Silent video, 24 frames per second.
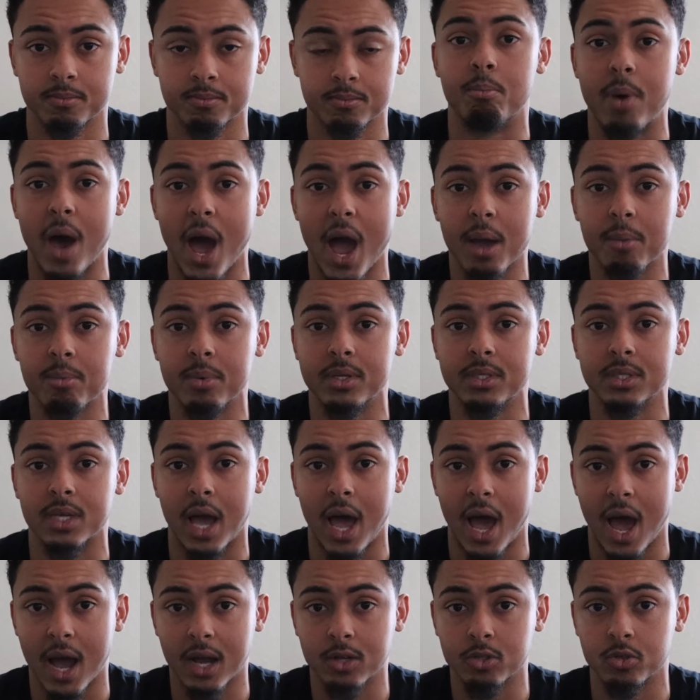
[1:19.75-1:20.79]
Backbends
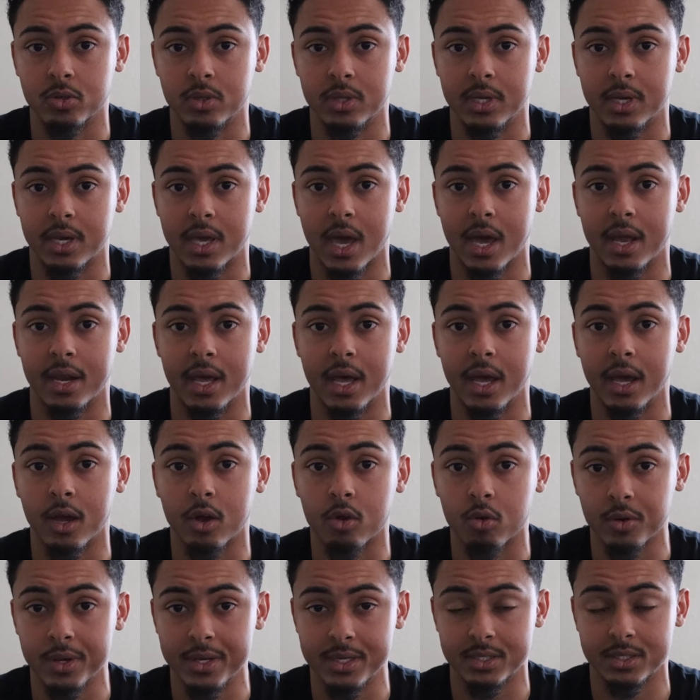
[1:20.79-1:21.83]
actually can
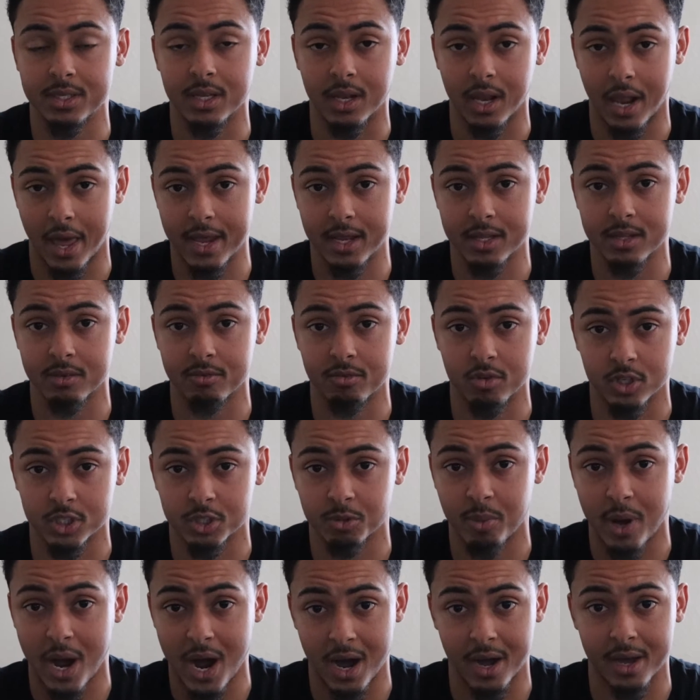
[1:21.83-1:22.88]
increase the length of your
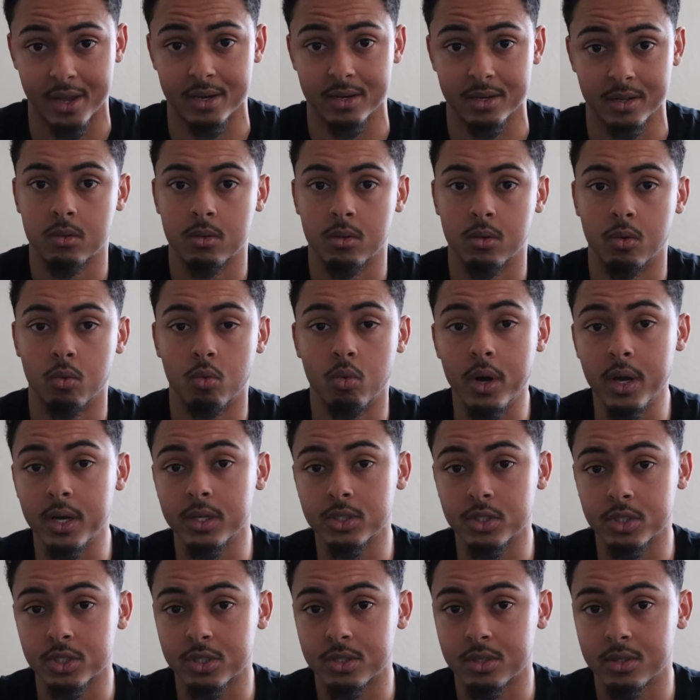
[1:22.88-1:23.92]
spine,
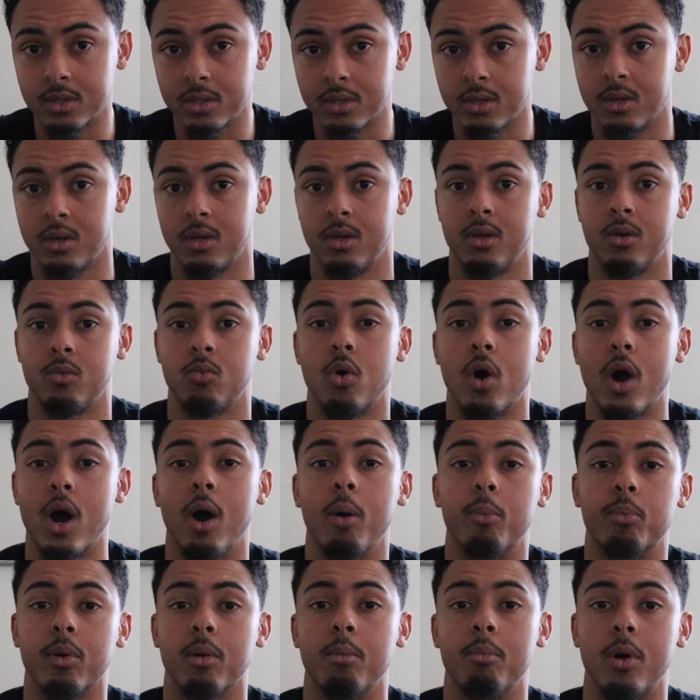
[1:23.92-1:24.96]
which will
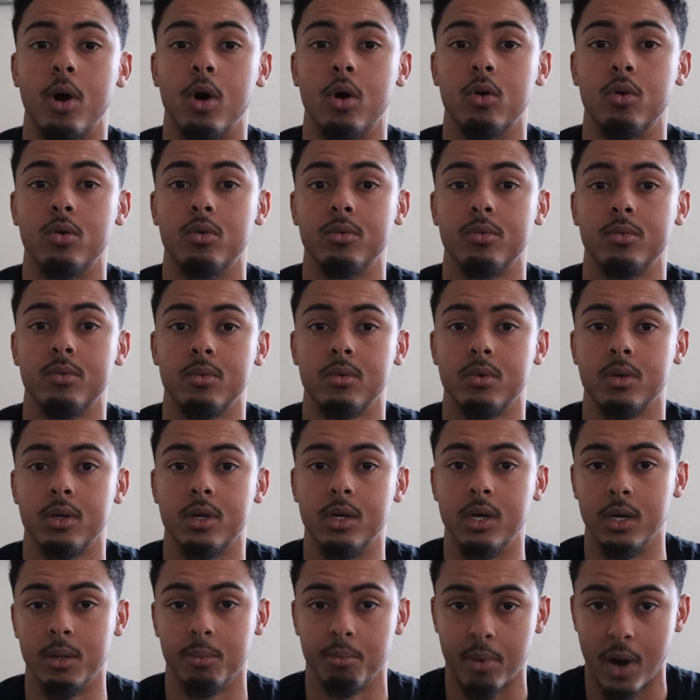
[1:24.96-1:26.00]
help promote
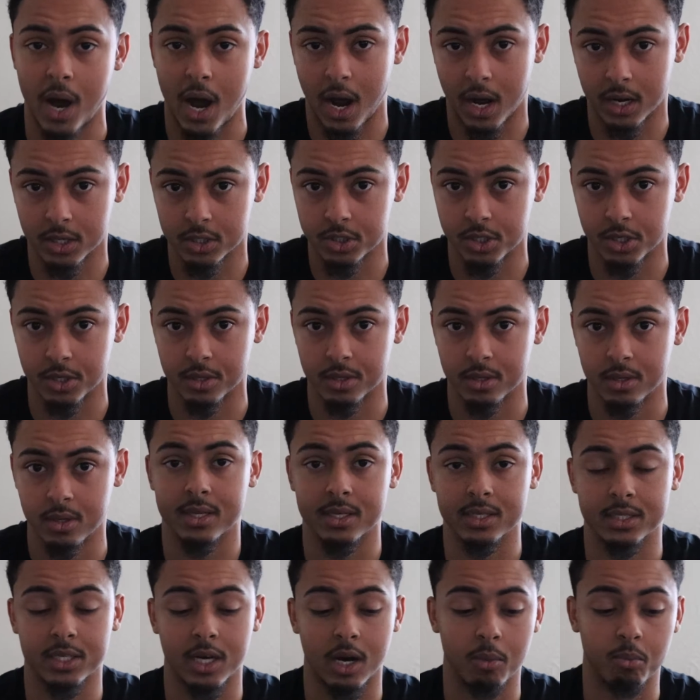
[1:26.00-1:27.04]
good posture.
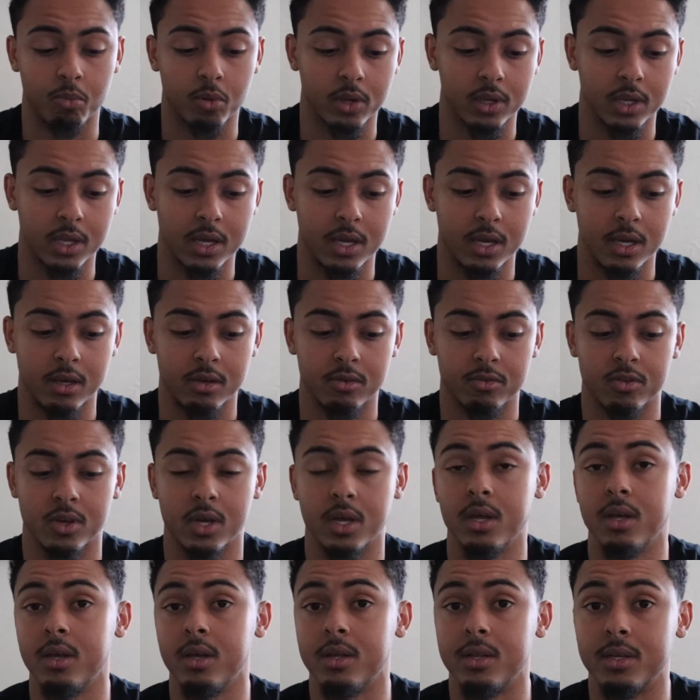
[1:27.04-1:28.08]
This helps relieve
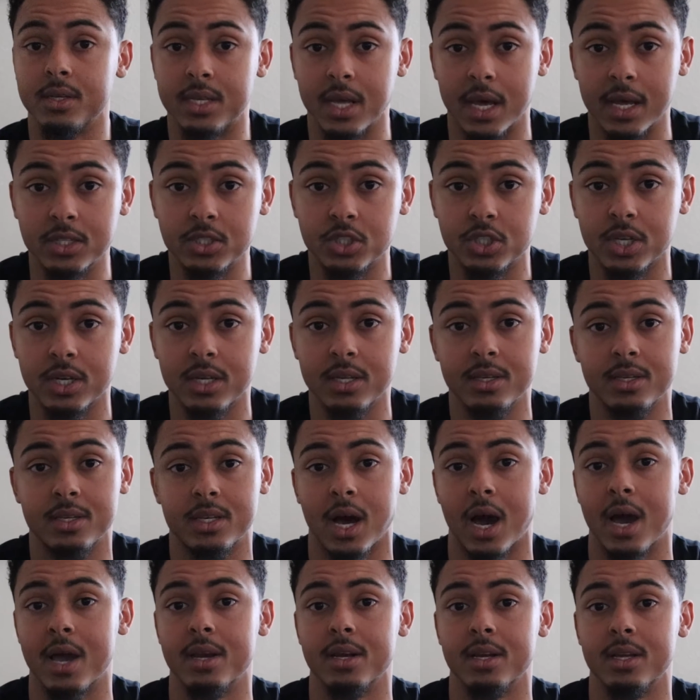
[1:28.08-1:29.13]
tension,
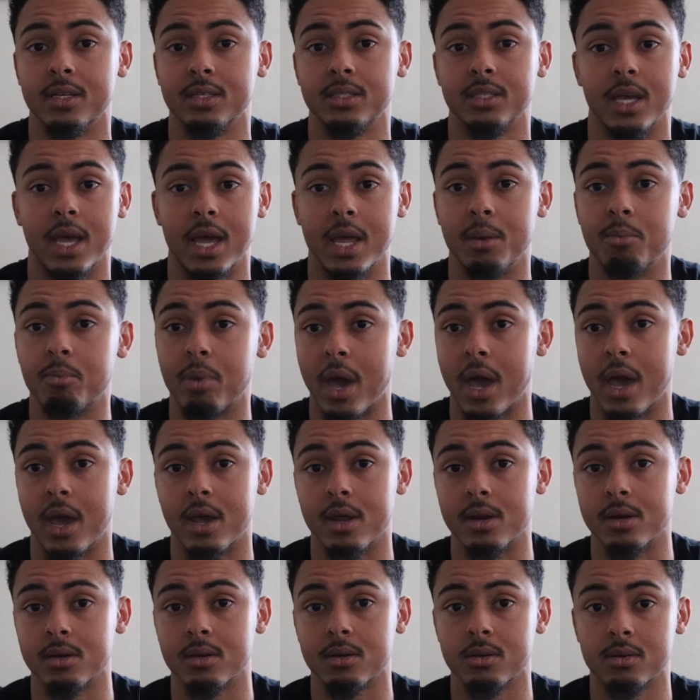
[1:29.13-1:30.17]
tightness, and
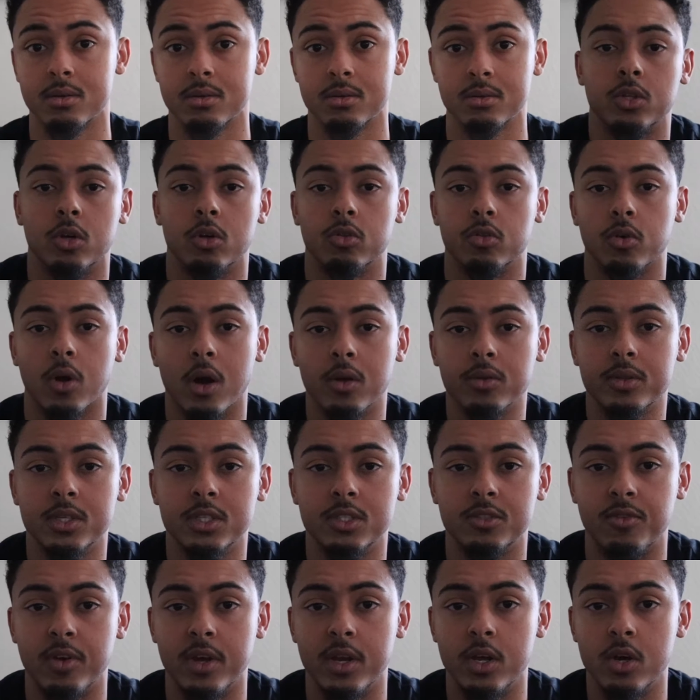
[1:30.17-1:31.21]
pain. So throughout
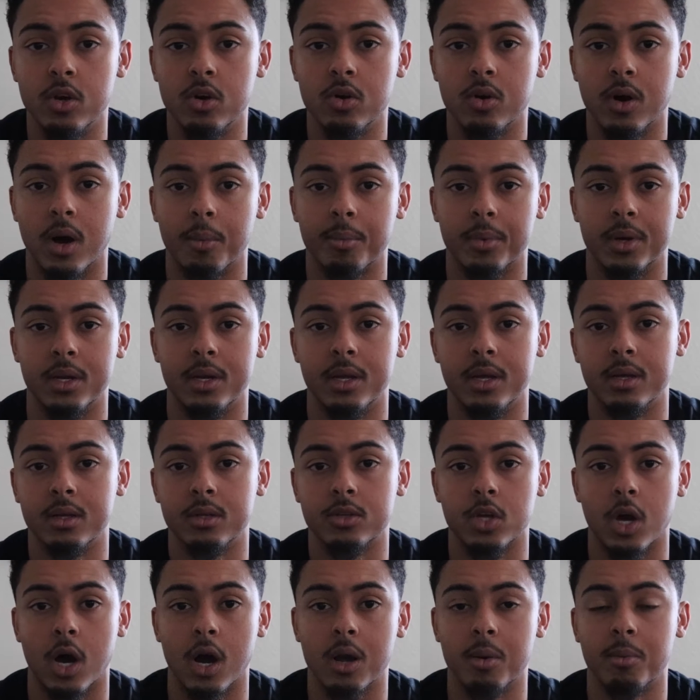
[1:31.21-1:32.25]
this video, I'm going to
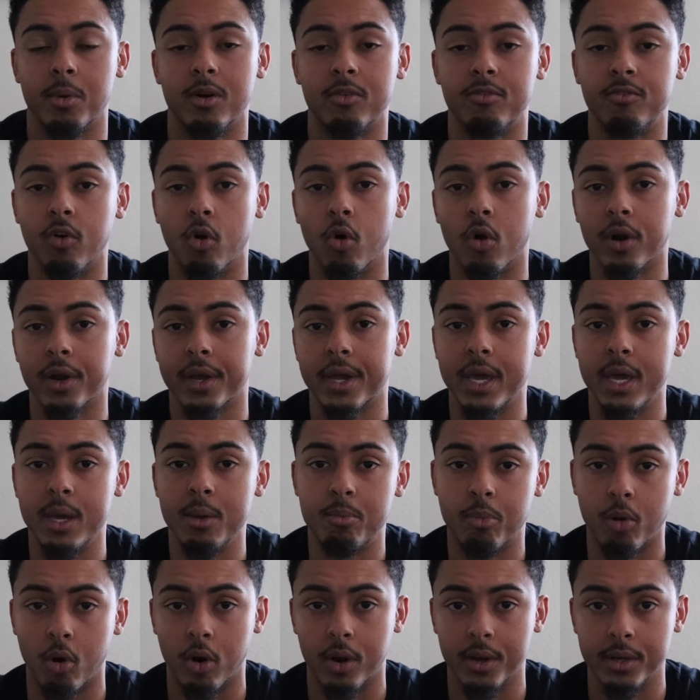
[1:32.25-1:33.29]
talk about 4
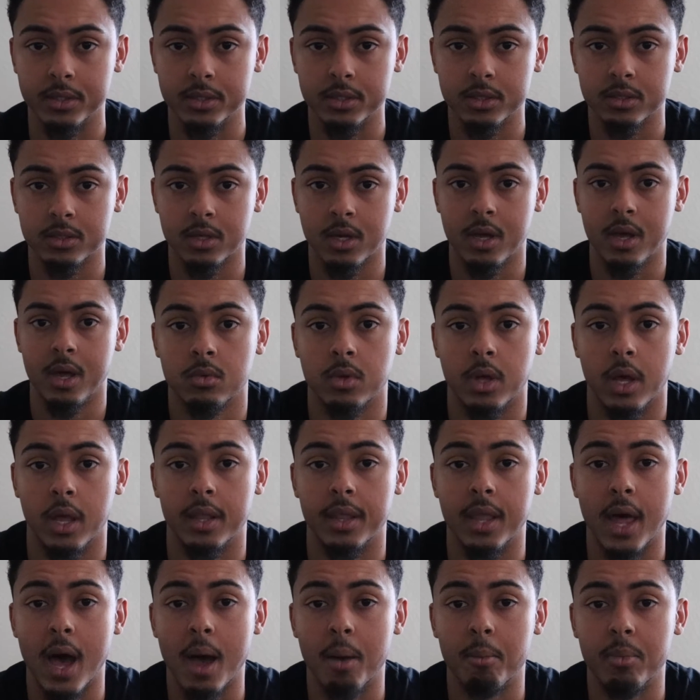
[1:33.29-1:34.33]
key points,
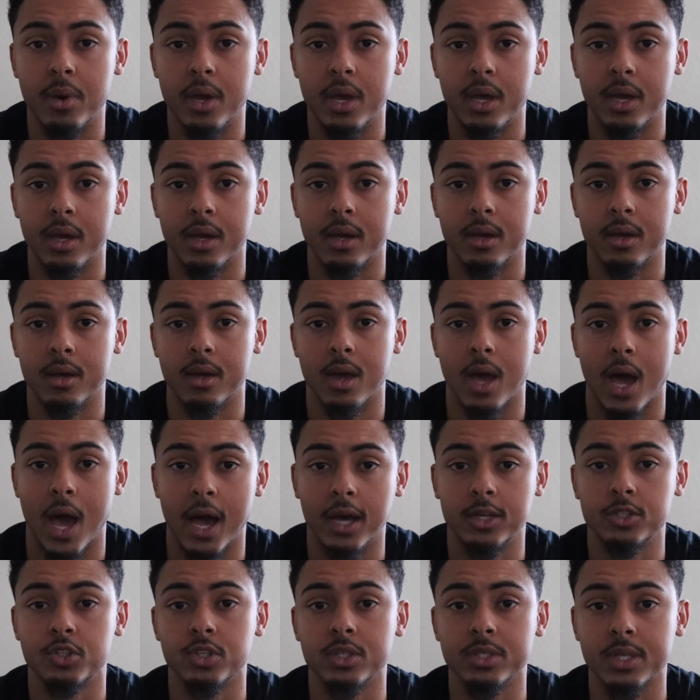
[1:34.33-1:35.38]
and that being
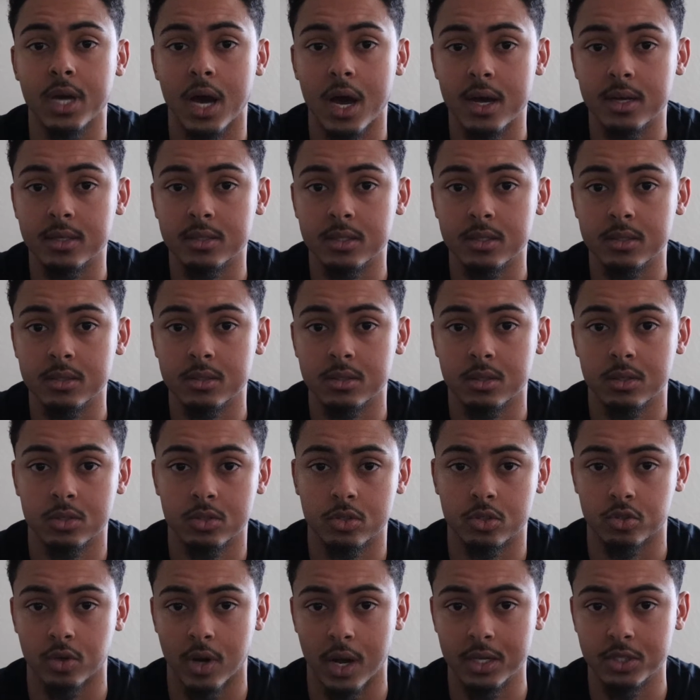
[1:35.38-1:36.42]
exercises,
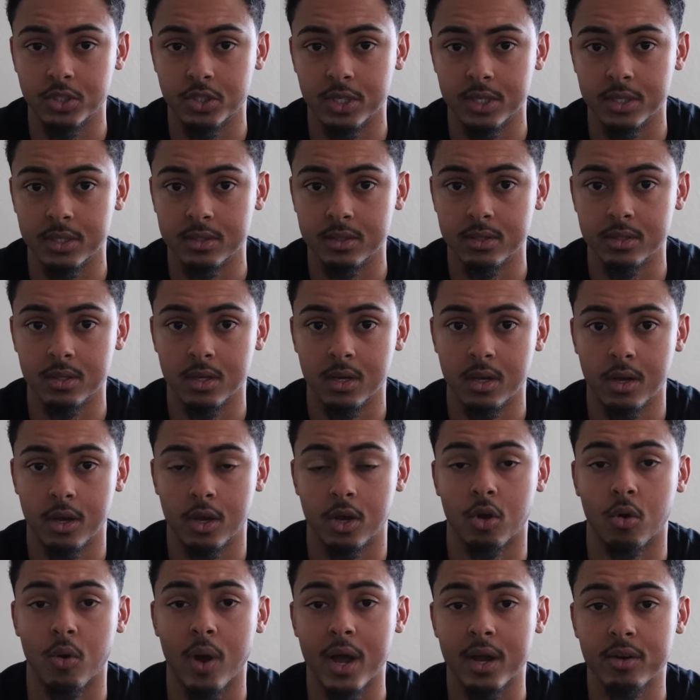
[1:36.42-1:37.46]
stretches,
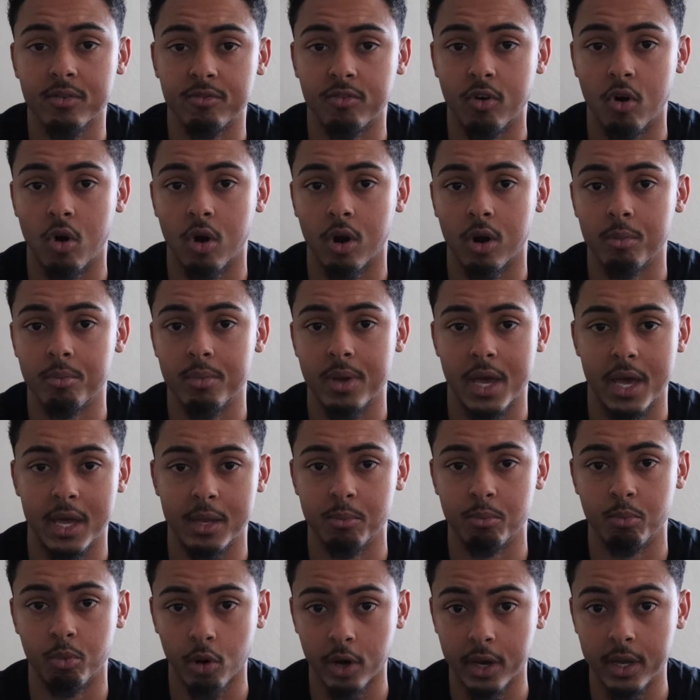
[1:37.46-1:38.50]
correct form,
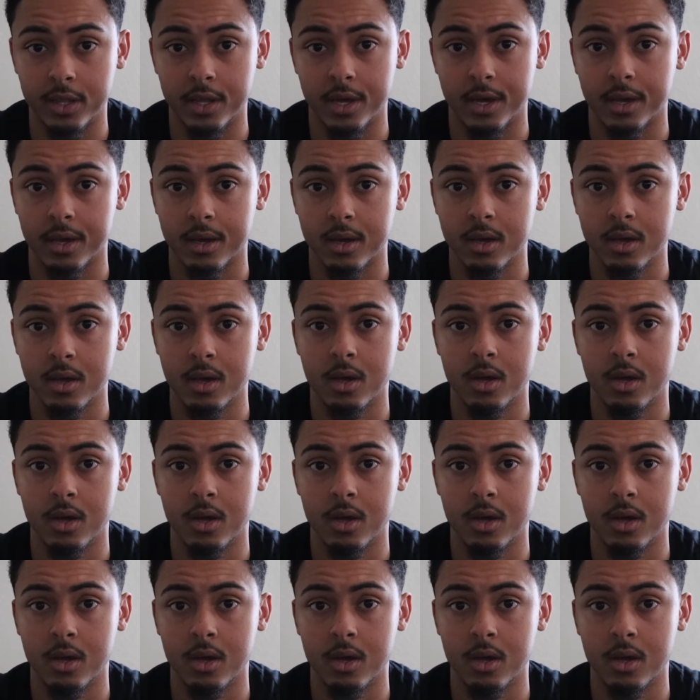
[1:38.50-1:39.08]
and breathing.